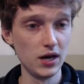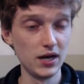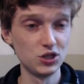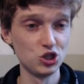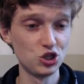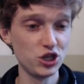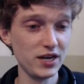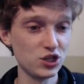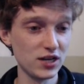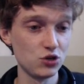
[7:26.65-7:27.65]
Just
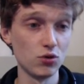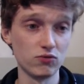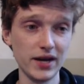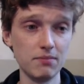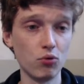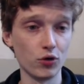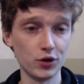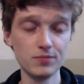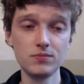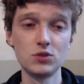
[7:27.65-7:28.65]
change that to a red
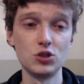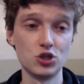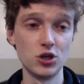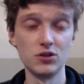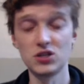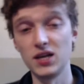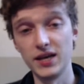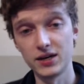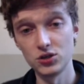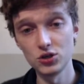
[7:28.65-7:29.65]
border to show it's
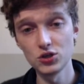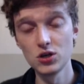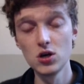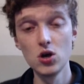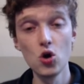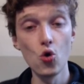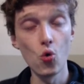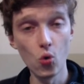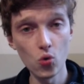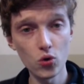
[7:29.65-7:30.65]
collectors,
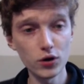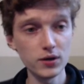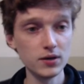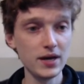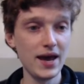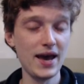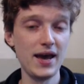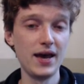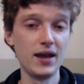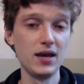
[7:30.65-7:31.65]
or
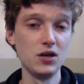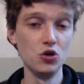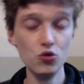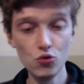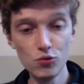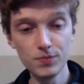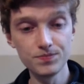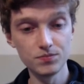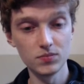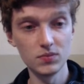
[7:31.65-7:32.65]
add a new
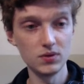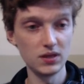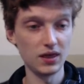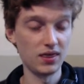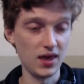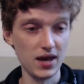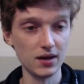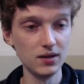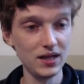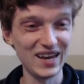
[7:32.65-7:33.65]

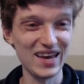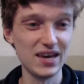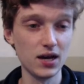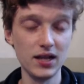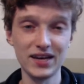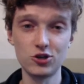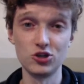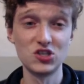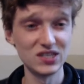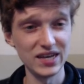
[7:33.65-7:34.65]
thing like a
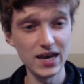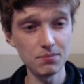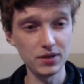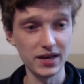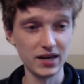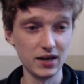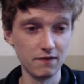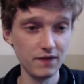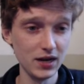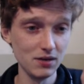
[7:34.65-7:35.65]
collector's stamp, like an
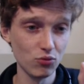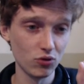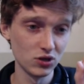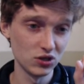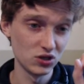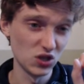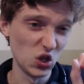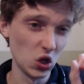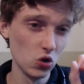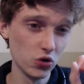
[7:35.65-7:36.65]
Infinity Borders
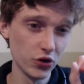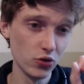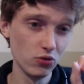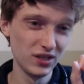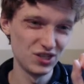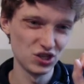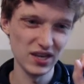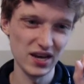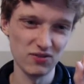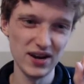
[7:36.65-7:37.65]
logo, just
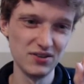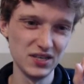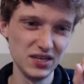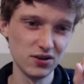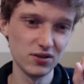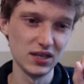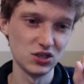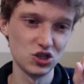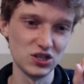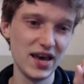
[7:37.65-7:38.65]
like around here,
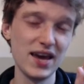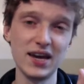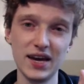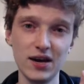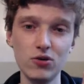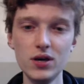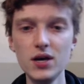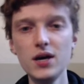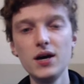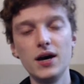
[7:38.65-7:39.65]
that's just hanging out.
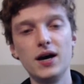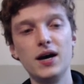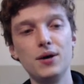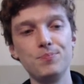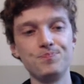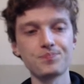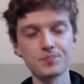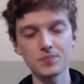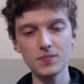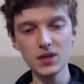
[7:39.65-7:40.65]

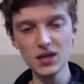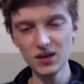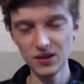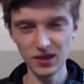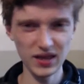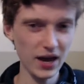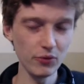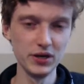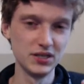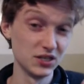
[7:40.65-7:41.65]
That
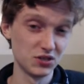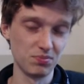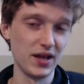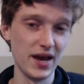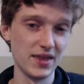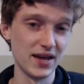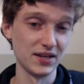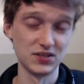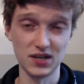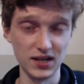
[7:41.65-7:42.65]
would display that
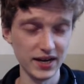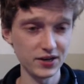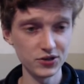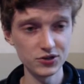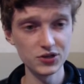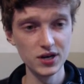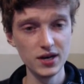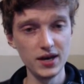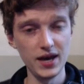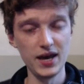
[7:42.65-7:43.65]
it's collectors.
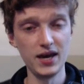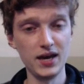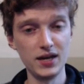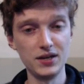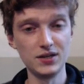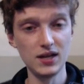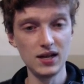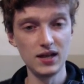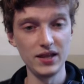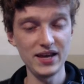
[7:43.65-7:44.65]
And
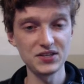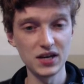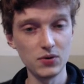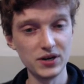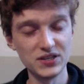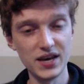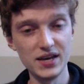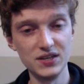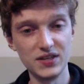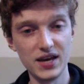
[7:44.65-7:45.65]
last thing I want to say
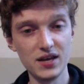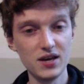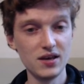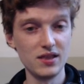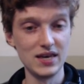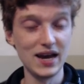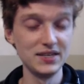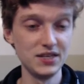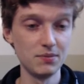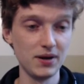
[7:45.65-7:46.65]
is that the
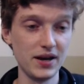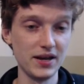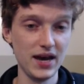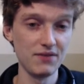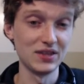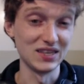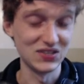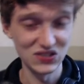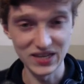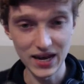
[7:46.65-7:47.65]
idea behind having the
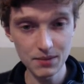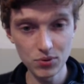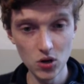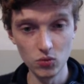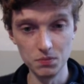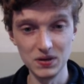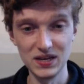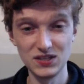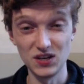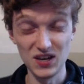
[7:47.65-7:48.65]
stamp would be
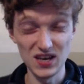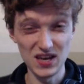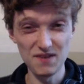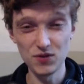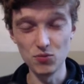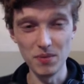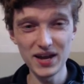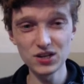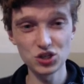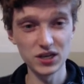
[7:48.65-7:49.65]
is if you
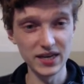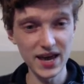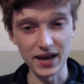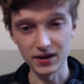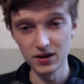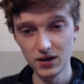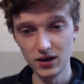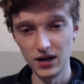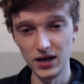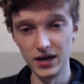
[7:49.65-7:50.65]
manage to get
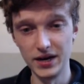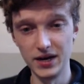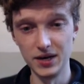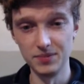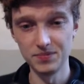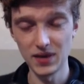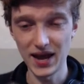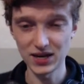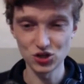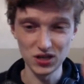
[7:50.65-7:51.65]

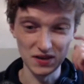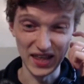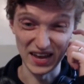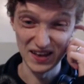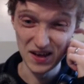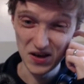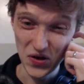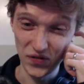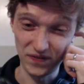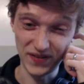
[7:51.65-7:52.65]
actually like
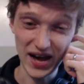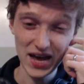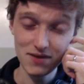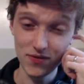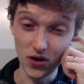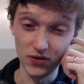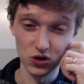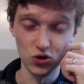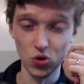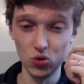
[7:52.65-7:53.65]
5 of a
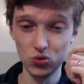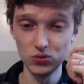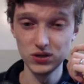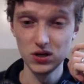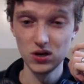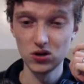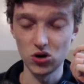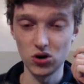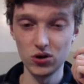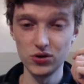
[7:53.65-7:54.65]
gold
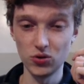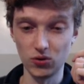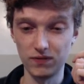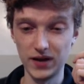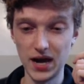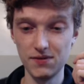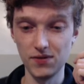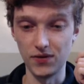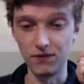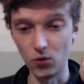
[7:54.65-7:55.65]
card or 5 of
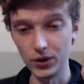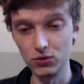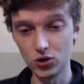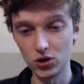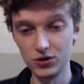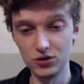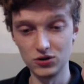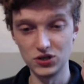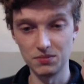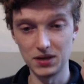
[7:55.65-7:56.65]
a foil card or
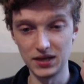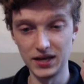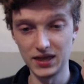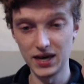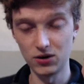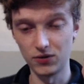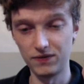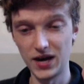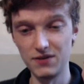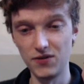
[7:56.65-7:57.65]
something like that, or
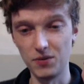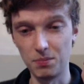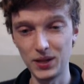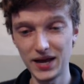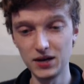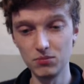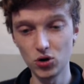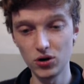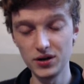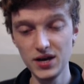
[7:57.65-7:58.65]
5 of a platinum
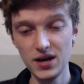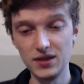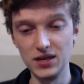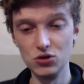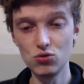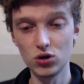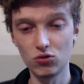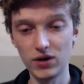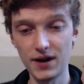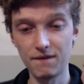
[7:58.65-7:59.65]
card, then you could
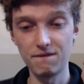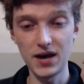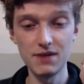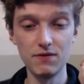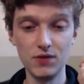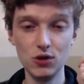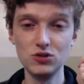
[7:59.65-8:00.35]
craft 5 of those